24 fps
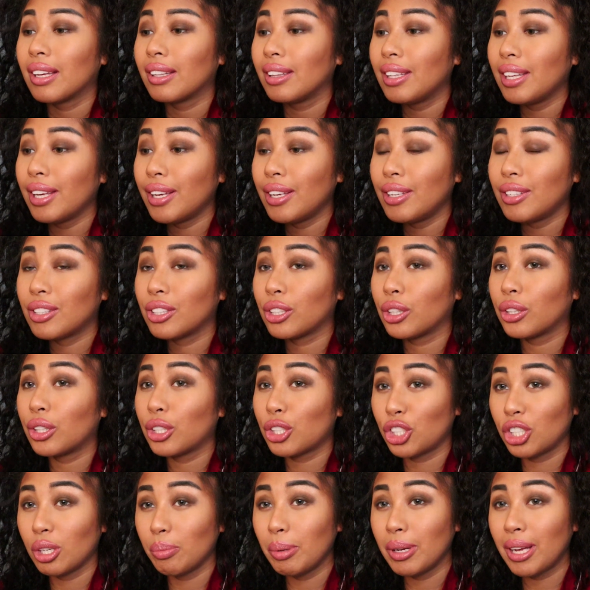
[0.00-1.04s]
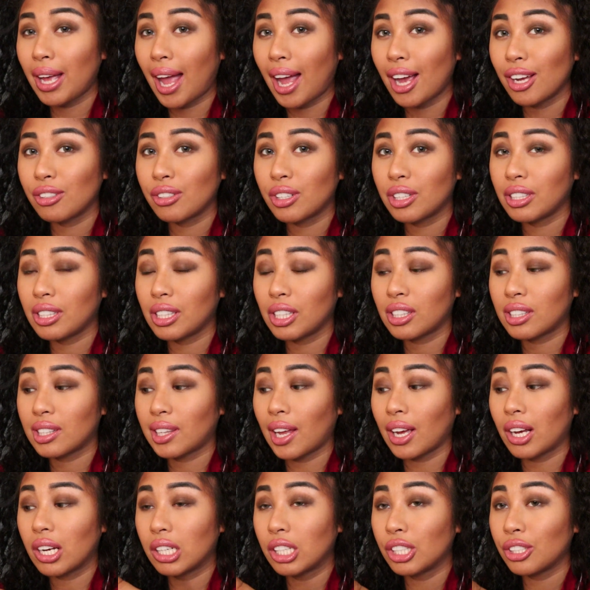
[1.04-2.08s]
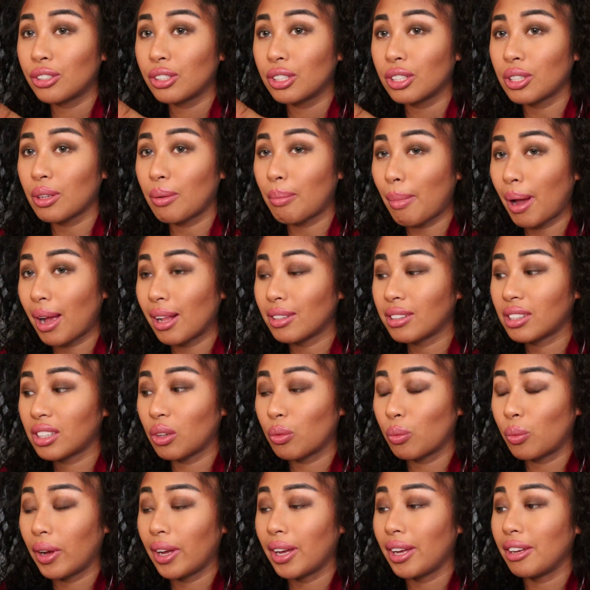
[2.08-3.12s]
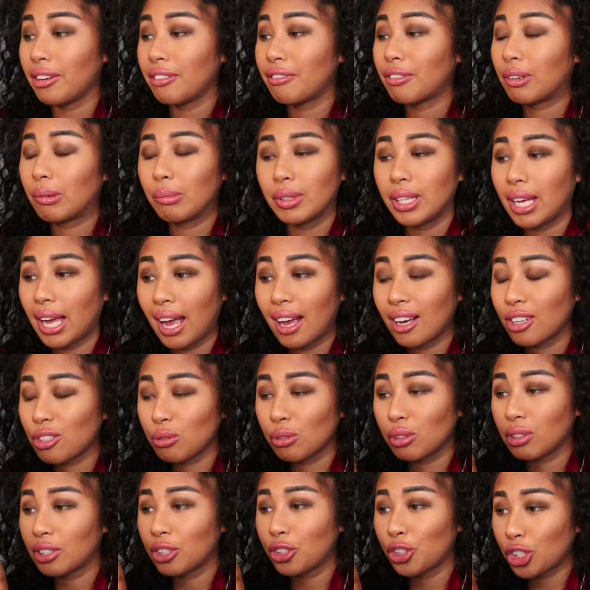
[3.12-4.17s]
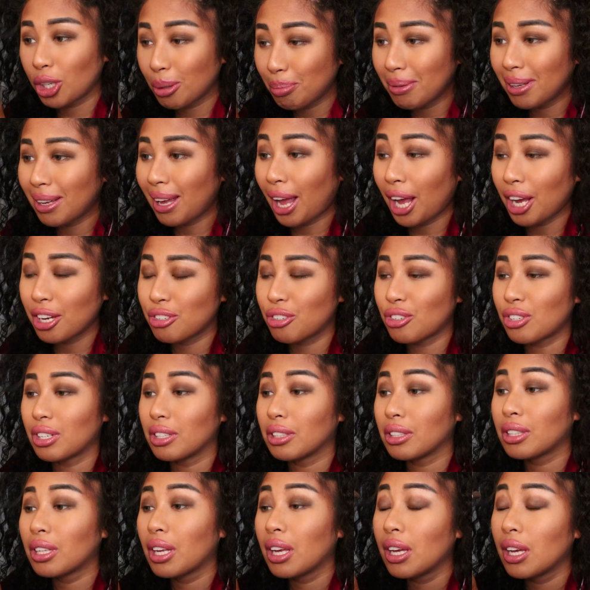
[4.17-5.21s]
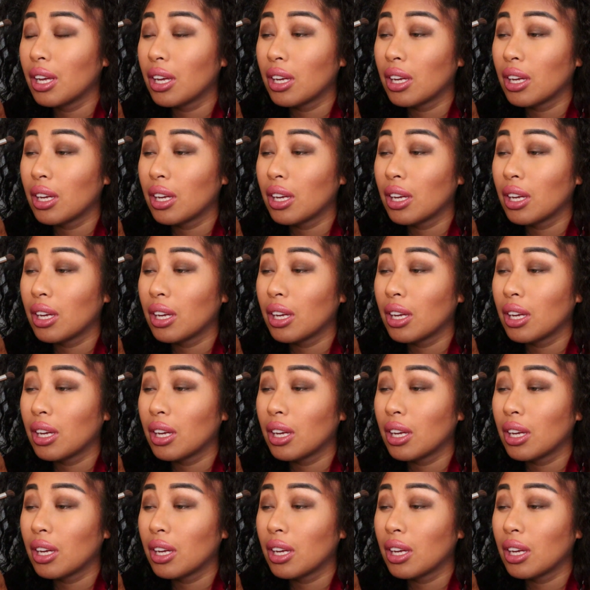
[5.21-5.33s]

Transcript: the shipping address is like hundreds of miles away from the actual shipping address.